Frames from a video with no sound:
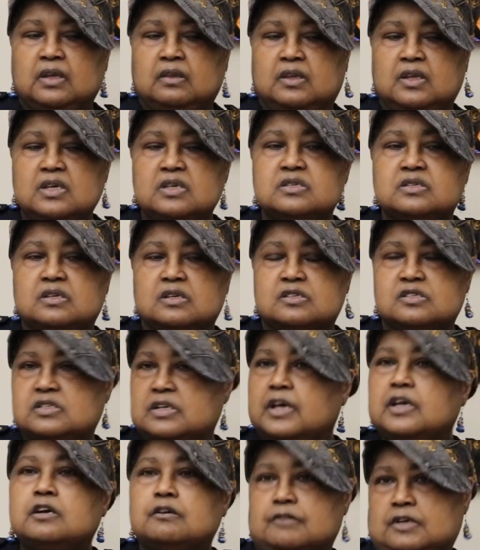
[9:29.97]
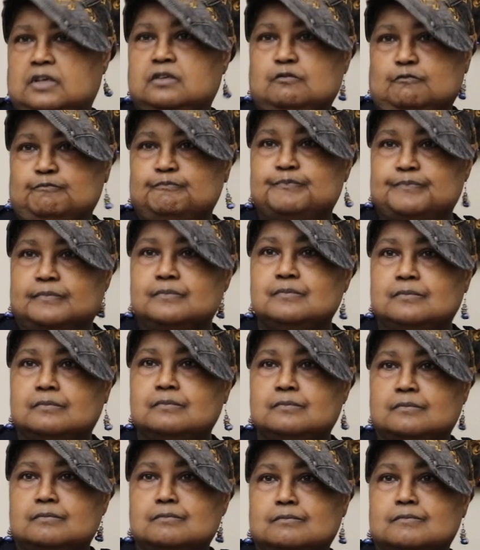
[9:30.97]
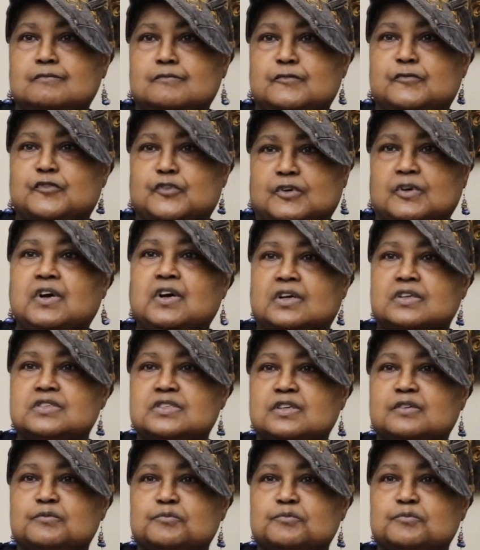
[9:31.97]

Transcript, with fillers: This is sacred for us.